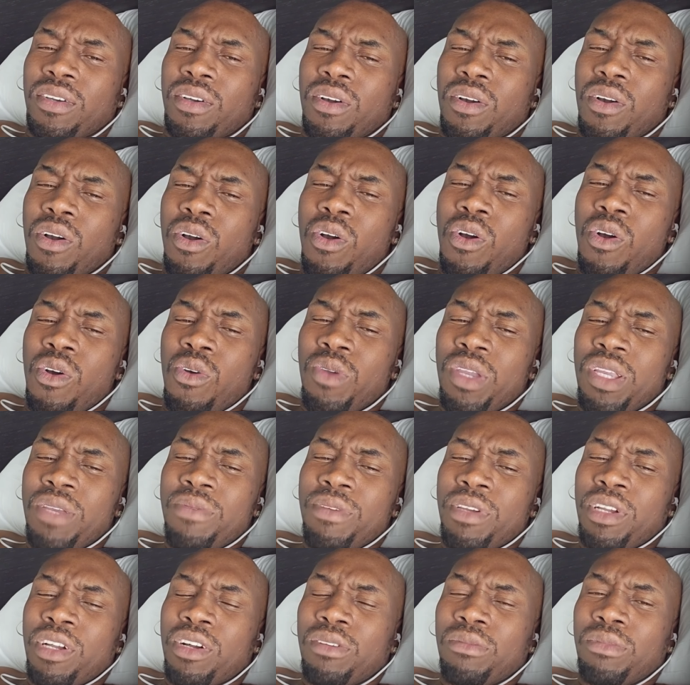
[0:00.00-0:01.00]
Oh, we
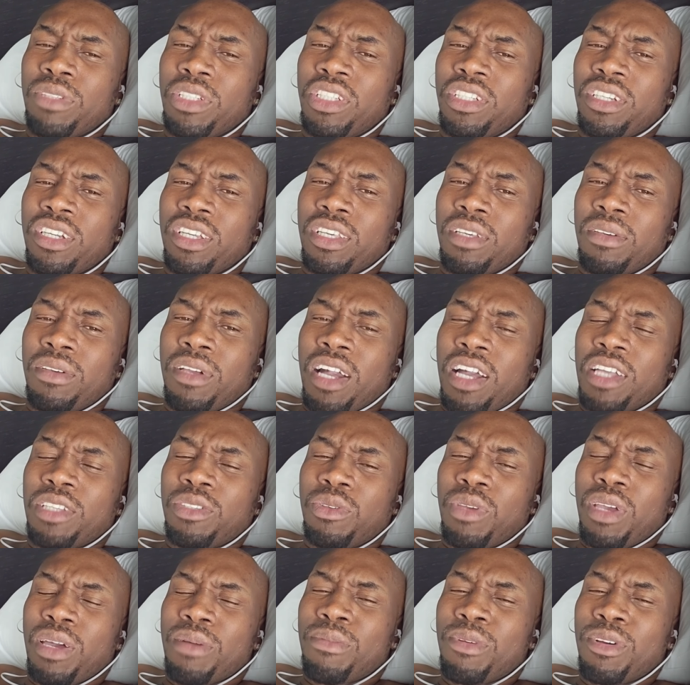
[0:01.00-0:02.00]
become shaky because
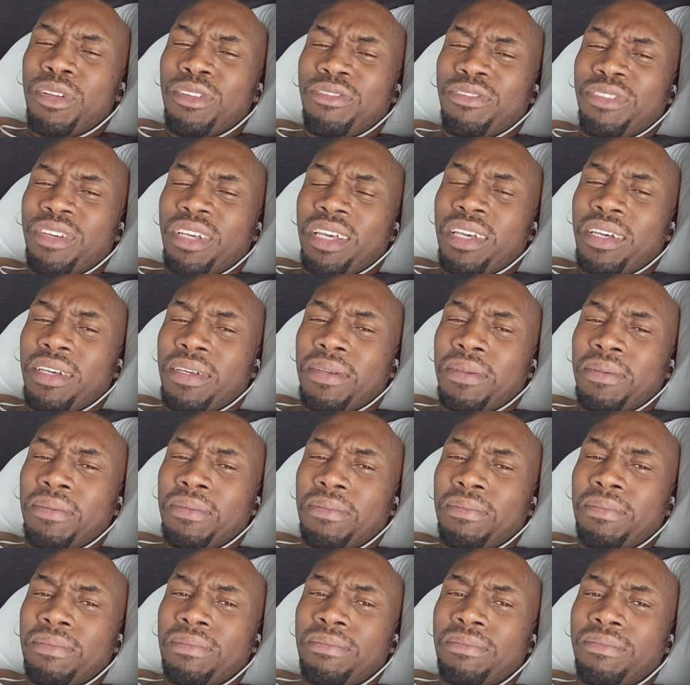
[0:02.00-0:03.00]
we are born the fire.
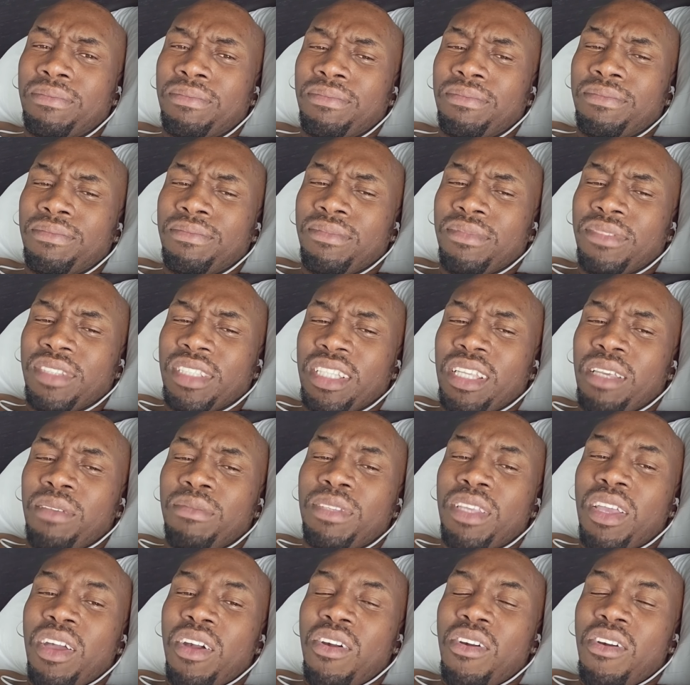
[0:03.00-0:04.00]
And
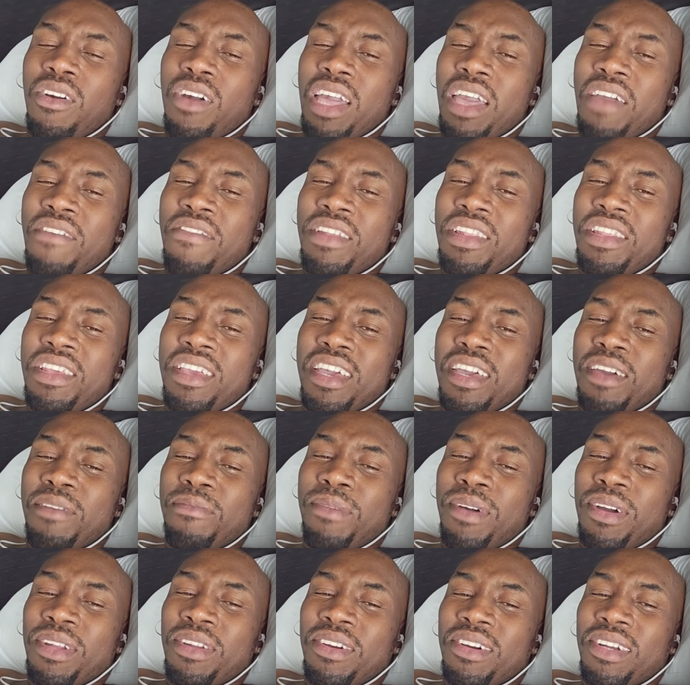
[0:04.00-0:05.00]
say, oh, every day you
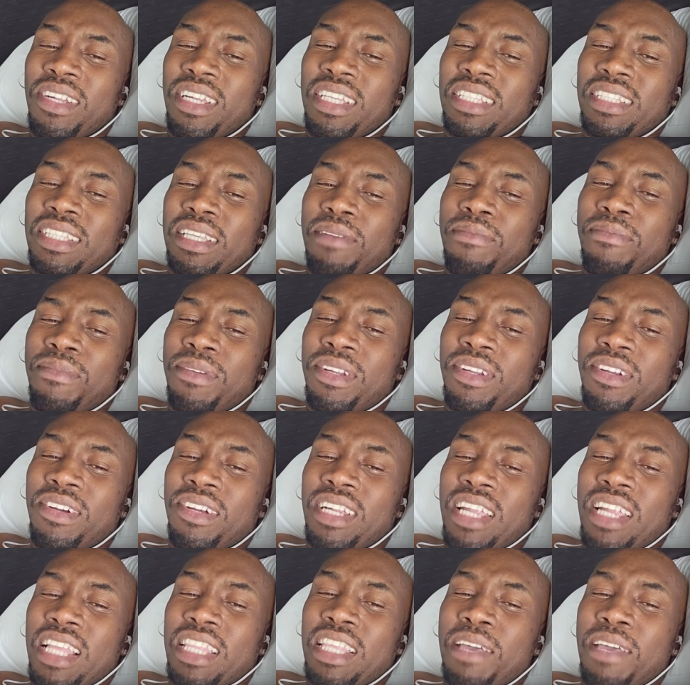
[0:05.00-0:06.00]
burn out this and burn
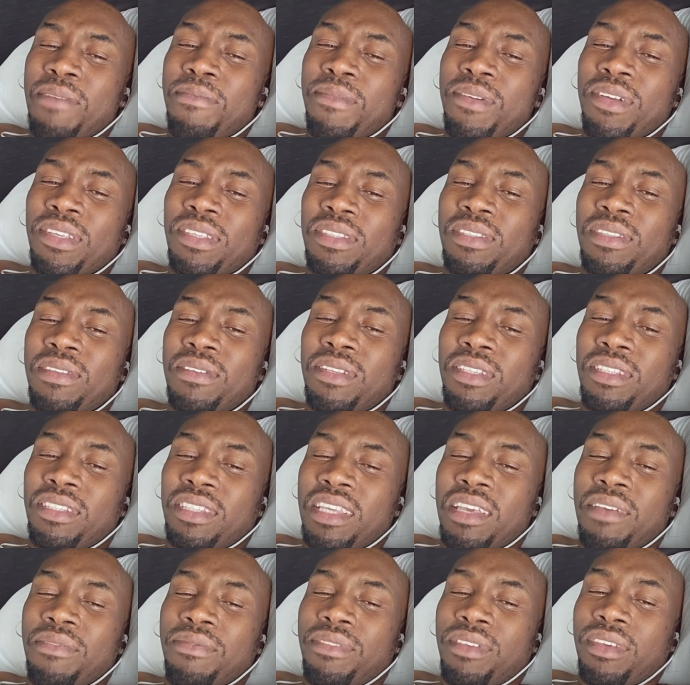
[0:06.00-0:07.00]
out that, they must do the
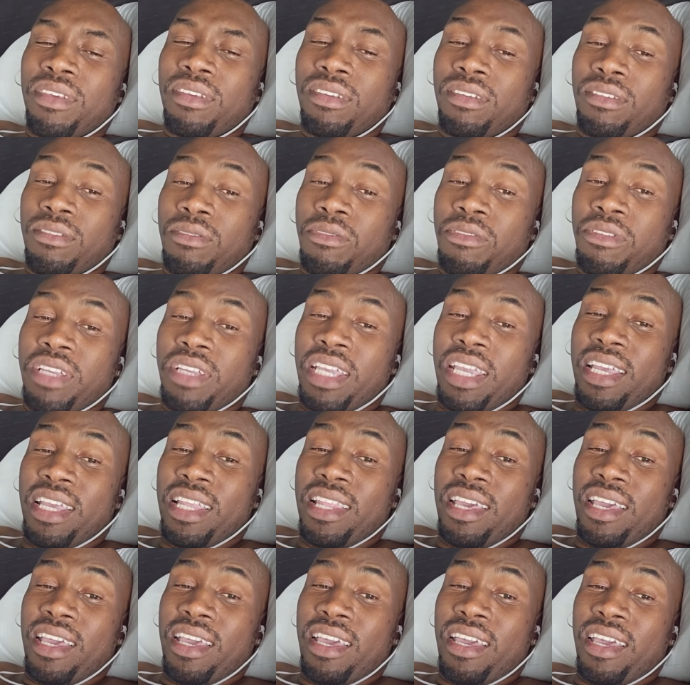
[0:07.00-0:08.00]
same thing.
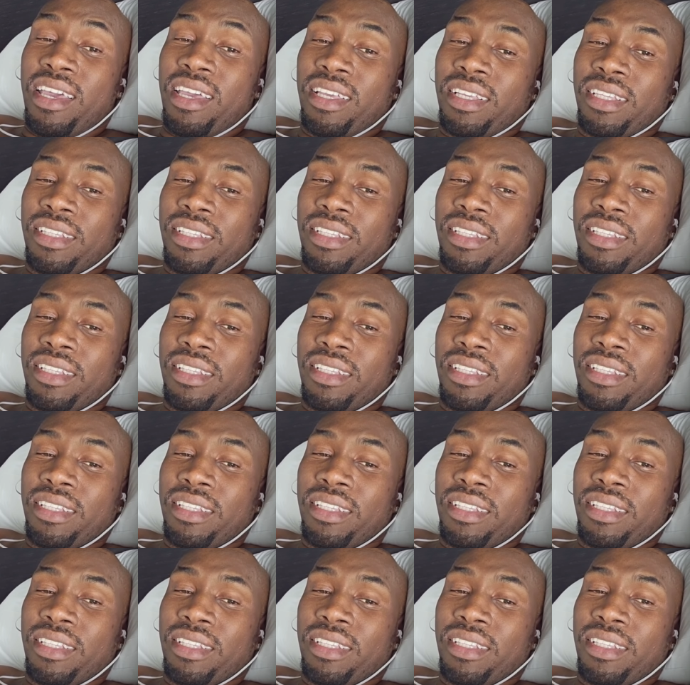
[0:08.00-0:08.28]
Really?